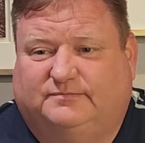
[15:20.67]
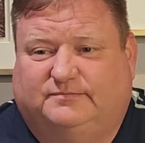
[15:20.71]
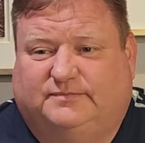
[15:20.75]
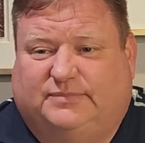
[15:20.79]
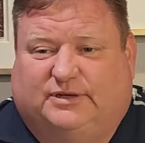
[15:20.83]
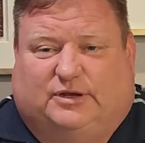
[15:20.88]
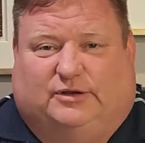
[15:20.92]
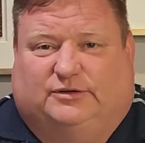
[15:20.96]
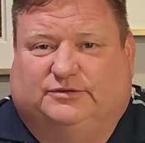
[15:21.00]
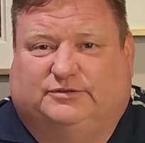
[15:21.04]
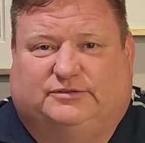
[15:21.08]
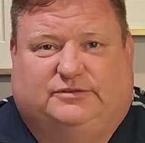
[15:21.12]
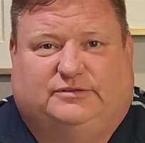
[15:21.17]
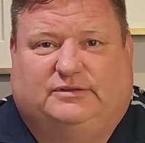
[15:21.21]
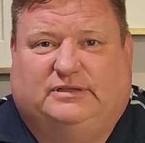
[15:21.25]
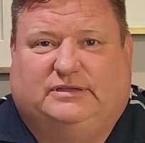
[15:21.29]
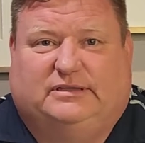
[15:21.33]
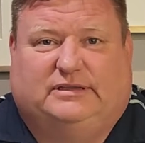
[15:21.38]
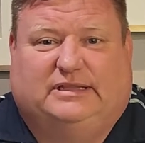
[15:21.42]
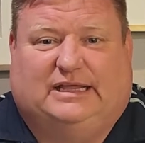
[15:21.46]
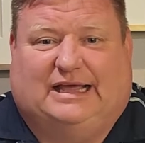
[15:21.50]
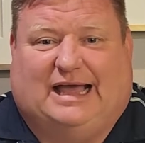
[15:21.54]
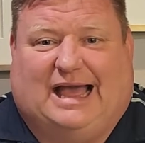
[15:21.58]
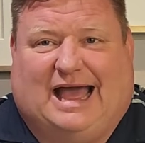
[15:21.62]
Because
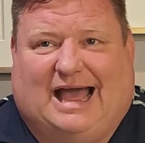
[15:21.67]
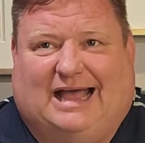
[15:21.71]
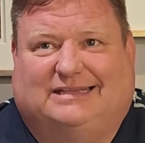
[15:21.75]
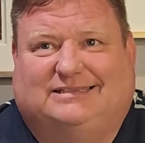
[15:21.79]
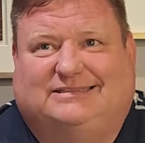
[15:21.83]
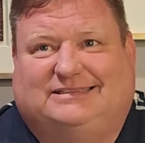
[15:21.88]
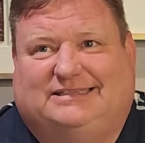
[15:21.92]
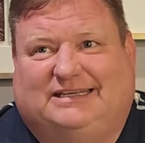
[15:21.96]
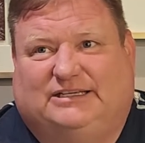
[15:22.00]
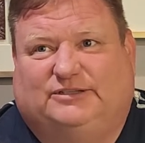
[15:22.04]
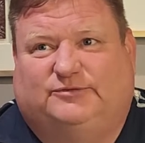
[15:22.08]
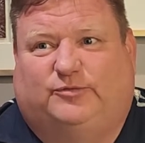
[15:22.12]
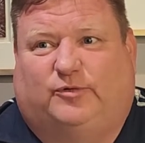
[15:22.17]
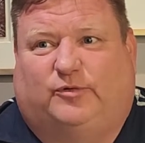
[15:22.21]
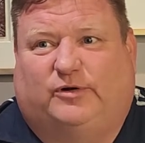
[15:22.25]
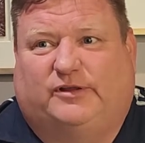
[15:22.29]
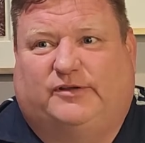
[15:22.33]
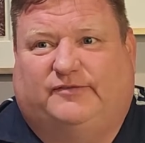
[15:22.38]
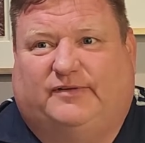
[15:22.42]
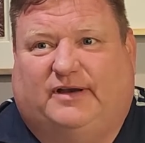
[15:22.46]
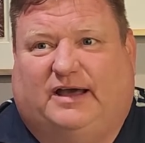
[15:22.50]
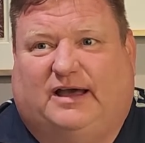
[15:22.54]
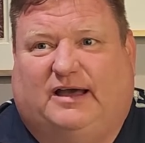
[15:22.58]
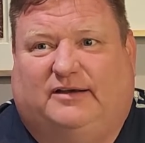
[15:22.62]
at
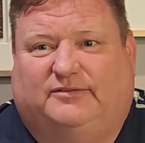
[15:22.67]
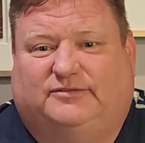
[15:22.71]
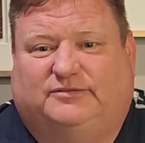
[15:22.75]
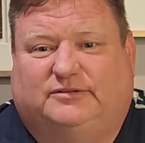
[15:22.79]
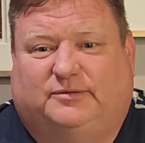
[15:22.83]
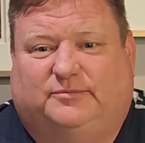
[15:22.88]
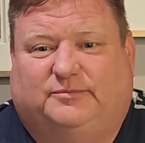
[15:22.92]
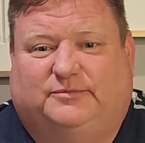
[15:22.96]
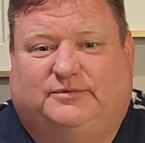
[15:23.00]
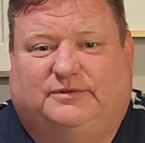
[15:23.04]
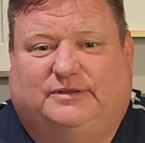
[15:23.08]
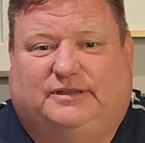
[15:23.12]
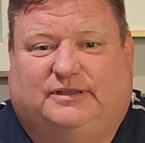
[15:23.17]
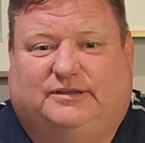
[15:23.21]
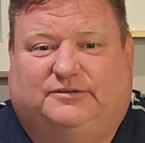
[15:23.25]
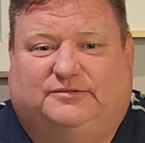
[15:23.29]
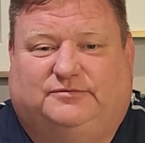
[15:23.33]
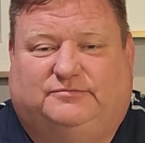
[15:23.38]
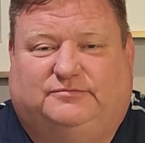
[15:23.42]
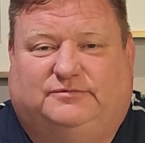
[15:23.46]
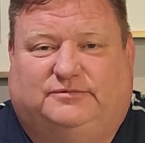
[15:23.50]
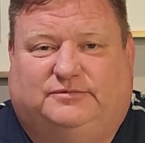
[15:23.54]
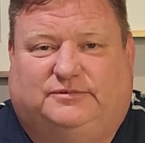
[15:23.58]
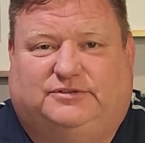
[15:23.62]
6:45, the
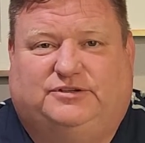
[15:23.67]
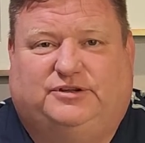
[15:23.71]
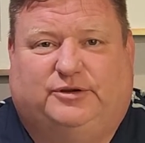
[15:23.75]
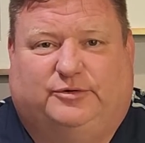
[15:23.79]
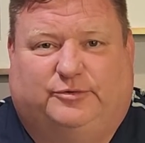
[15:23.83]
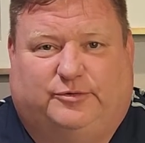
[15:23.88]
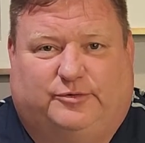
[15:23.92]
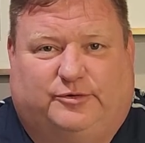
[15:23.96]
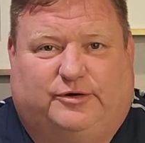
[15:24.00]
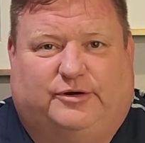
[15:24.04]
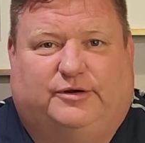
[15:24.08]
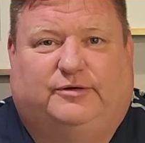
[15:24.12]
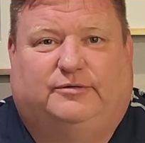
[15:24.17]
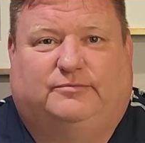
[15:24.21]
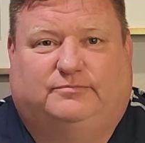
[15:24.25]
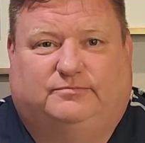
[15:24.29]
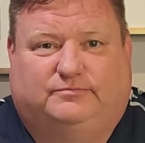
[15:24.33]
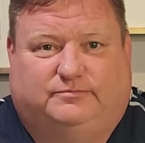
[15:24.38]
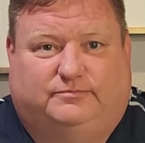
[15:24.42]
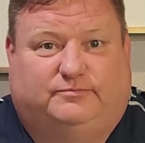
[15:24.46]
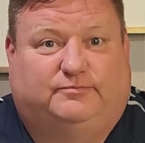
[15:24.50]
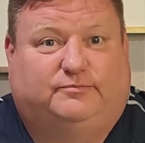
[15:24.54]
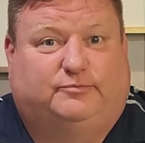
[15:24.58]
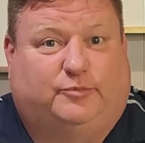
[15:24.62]
children are
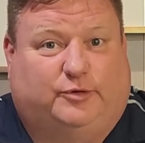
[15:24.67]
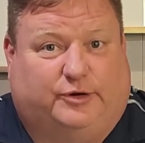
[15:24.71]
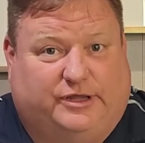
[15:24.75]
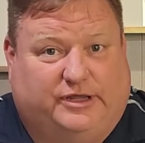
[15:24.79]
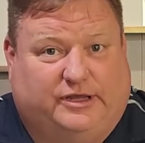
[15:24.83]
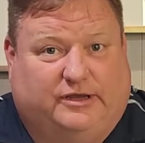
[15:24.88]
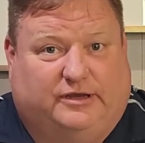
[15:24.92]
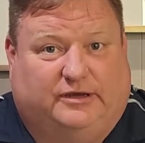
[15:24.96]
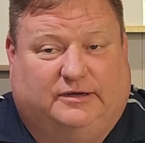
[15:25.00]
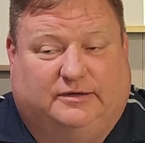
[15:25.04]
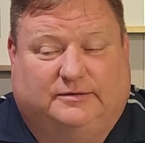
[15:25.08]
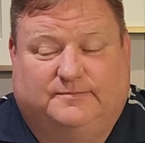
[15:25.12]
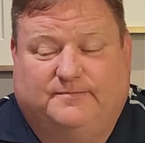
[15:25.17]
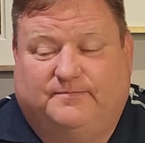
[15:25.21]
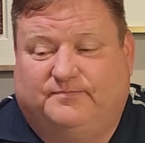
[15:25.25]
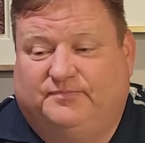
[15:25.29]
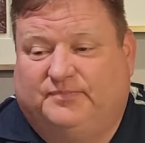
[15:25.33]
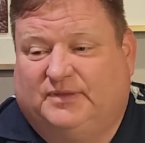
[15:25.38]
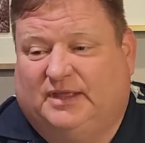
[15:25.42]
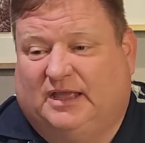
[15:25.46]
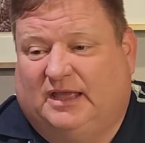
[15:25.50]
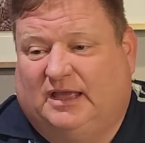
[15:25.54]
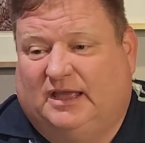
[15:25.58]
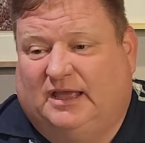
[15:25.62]
pretty young,
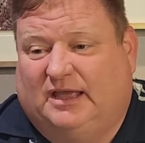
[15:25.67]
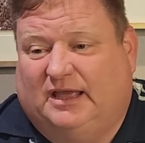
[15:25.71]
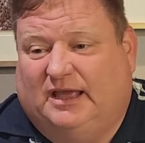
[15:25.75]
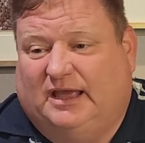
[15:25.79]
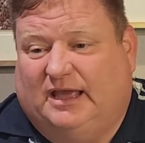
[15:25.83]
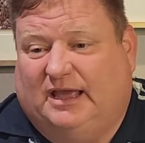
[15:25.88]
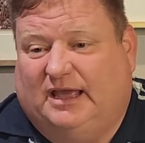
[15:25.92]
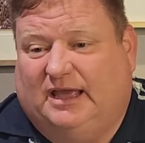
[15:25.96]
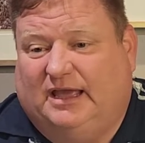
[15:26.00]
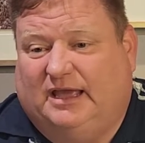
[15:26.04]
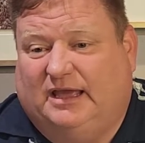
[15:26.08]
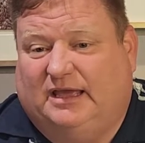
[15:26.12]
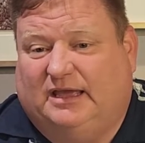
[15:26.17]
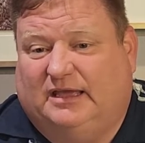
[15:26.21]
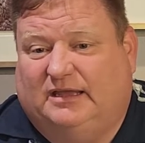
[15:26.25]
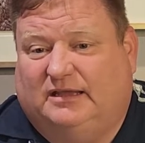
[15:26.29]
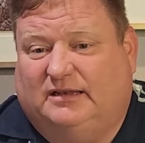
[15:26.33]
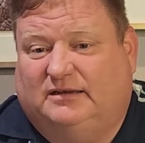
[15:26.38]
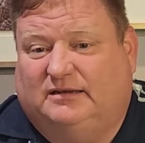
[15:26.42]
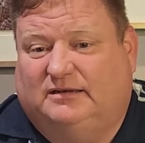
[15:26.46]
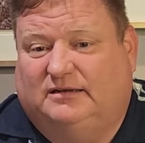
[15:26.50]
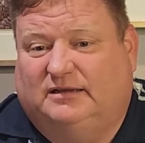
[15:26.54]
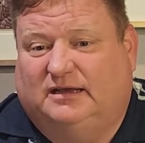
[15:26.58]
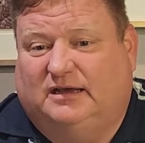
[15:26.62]

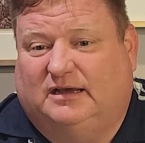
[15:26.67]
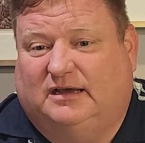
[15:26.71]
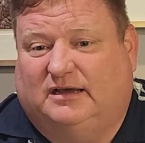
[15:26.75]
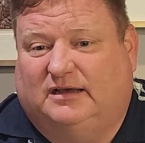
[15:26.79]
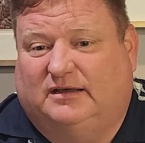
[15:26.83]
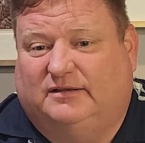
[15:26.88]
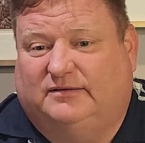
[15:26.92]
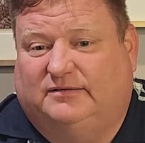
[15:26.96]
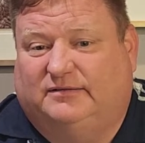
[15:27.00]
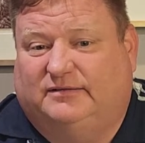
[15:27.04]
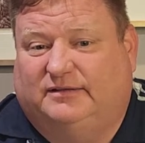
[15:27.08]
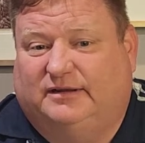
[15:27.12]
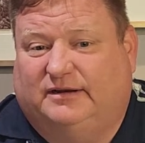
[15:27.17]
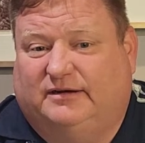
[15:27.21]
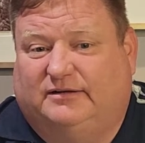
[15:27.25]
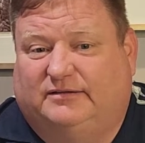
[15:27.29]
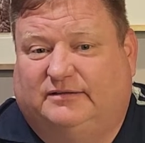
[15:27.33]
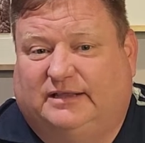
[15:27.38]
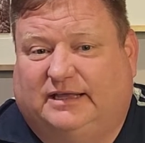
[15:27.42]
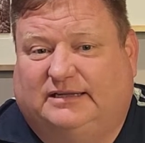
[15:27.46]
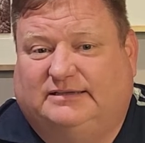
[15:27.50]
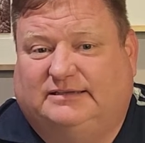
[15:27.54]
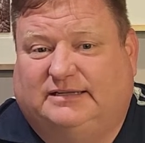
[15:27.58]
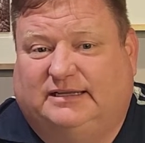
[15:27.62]
and
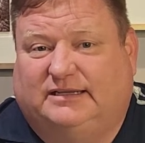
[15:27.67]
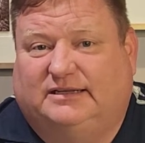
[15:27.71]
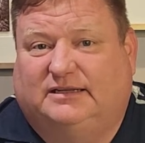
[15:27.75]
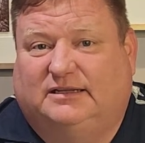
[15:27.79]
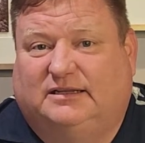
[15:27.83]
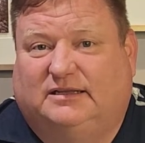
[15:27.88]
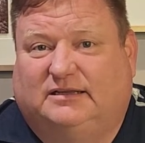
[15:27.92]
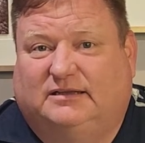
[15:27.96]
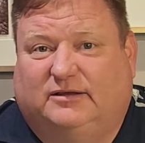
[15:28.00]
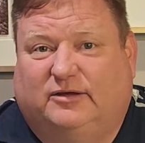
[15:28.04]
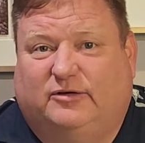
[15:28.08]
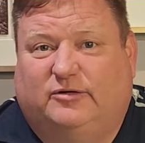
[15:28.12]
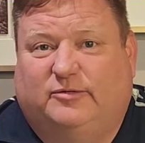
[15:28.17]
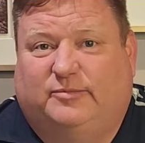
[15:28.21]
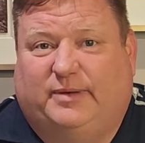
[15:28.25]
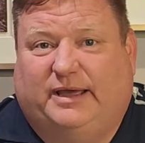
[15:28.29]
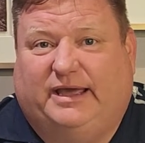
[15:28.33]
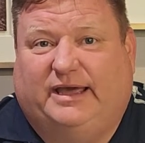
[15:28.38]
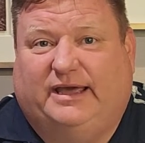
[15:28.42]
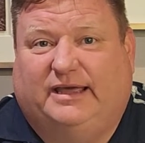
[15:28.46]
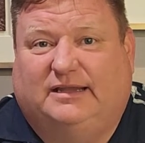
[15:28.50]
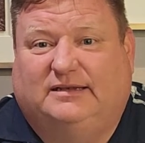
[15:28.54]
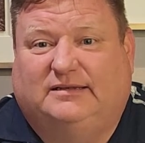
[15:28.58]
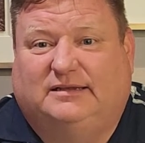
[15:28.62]
they tend to go to
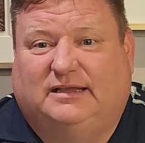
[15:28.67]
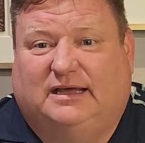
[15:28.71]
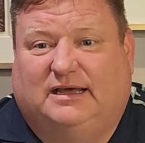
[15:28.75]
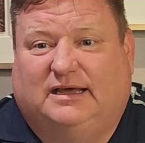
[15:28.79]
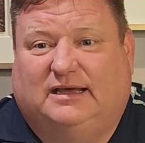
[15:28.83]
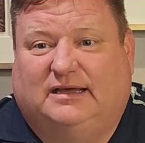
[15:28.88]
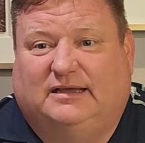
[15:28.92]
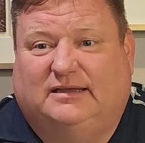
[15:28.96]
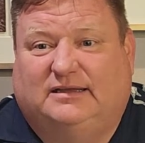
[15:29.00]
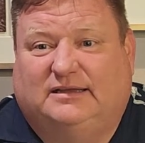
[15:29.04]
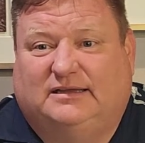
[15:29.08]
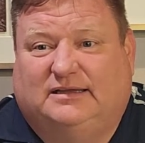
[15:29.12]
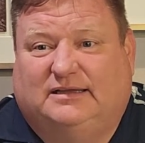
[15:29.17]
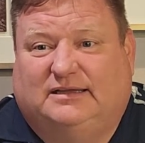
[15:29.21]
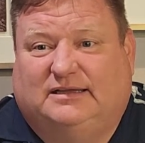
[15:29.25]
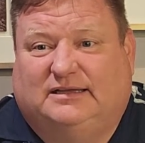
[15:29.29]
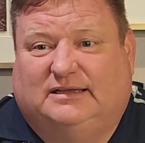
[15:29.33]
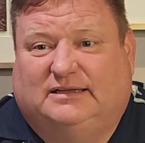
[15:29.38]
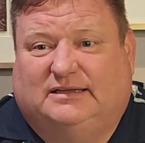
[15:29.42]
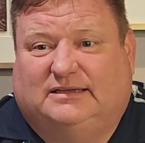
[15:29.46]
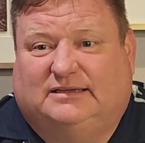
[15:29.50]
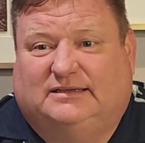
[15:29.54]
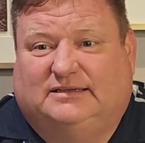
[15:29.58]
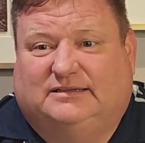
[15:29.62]
bed
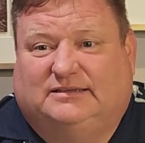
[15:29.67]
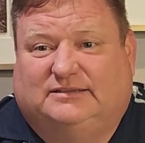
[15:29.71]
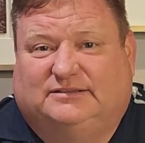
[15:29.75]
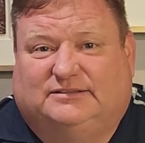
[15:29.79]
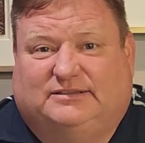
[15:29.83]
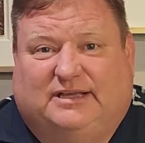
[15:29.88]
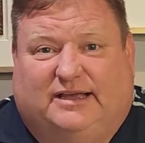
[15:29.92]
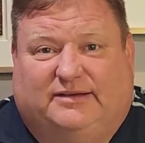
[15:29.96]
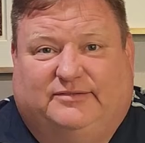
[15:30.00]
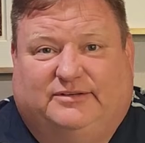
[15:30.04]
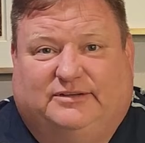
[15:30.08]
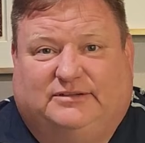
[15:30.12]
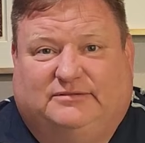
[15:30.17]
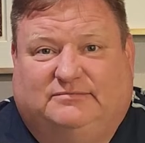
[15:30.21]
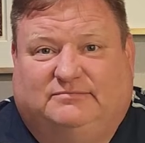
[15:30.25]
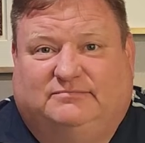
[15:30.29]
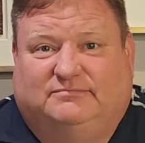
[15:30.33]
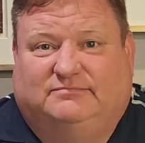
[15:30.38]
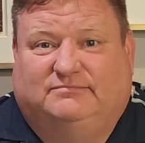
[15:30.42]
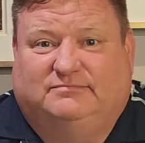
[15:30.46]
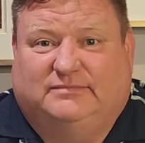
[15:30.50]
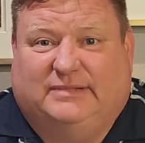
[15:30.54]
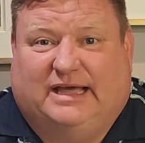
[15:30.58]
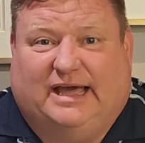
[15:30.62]
7,
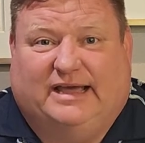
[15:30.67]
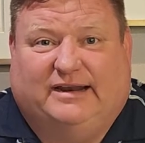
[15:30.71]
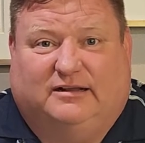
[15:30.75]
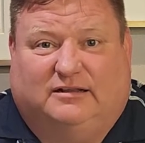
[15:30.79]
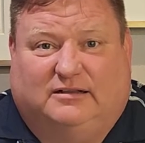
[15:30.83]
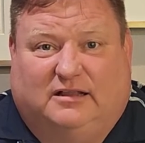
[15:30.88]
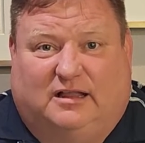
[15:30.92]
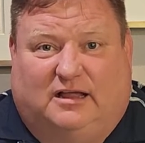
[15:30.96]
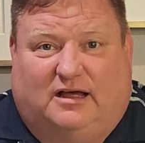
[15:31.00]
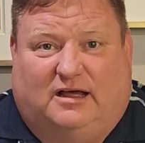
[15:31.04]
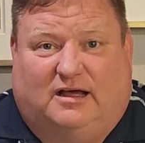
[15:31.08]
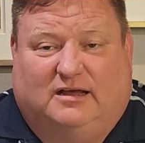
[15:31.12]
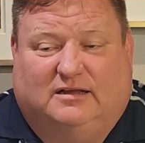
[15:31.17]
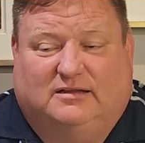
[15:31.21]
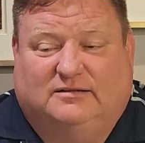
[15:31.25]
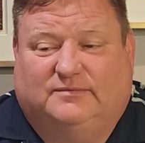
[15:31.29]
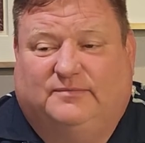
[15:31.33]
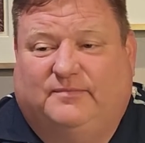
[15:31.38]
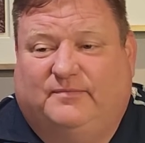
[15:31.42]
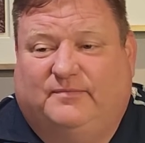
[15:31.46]
8 o'clock.